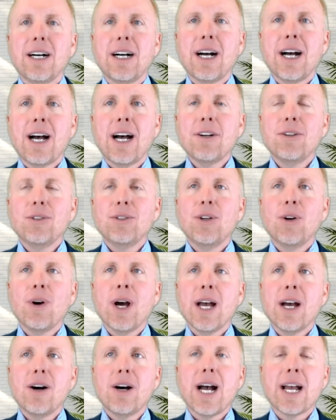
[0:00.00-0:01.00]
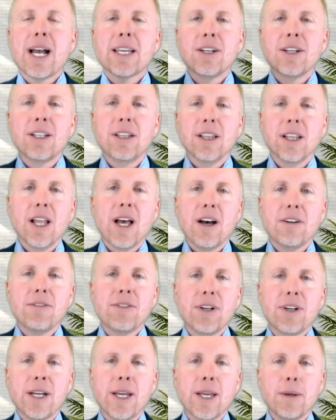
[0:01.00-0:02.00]
I don't know how I could
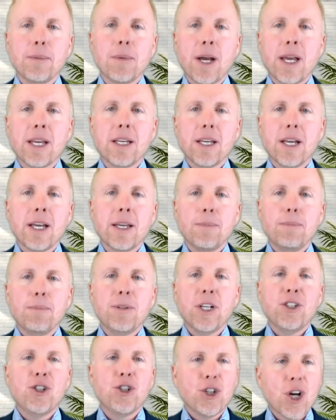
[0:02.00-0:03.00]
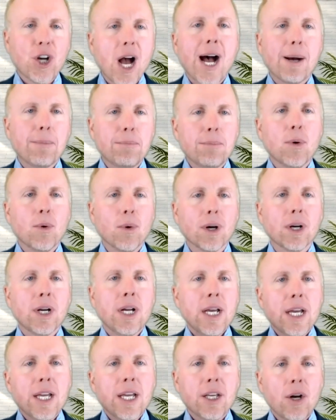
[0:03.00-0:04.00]
love a, a, a, a job more.
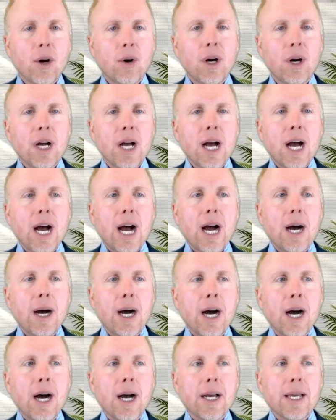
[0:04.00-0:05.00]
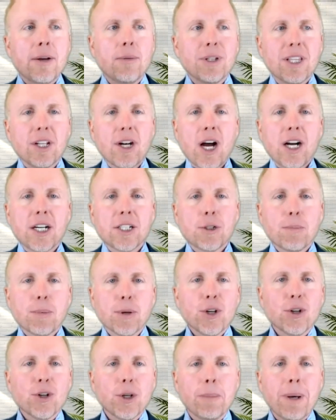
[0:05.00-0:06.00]
You know, uh, with an
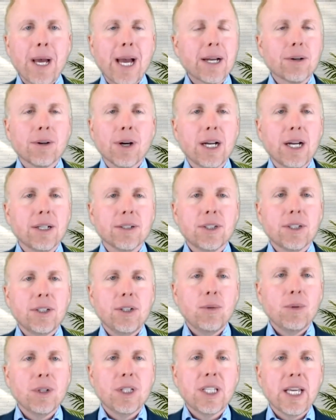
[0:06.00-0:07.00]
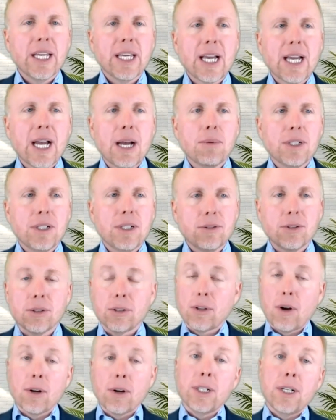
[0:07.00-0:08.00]
entrepreneurial background, you would think I would just
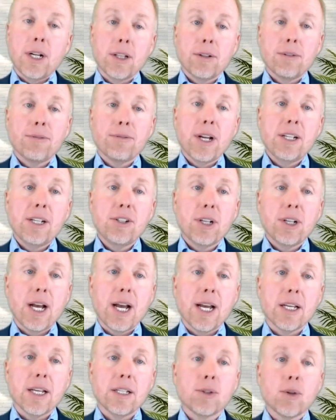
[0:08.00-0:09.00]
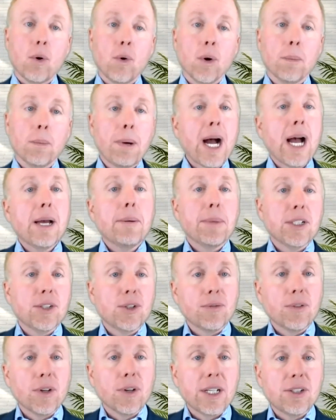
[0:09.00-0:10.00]
start another franchise or buy a bunch
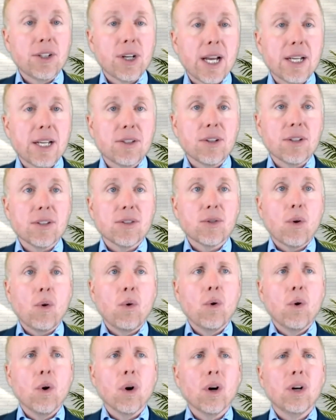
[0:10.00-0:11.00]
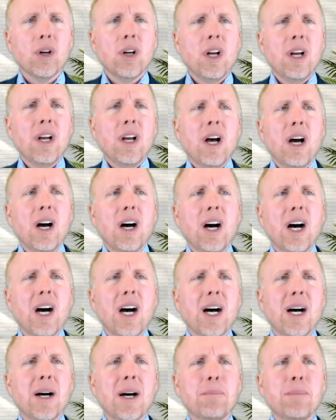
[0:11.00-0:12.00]
of franchises or
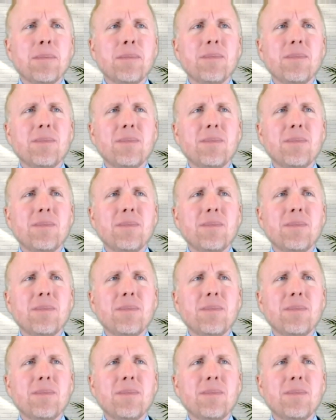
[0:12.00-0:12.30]
um,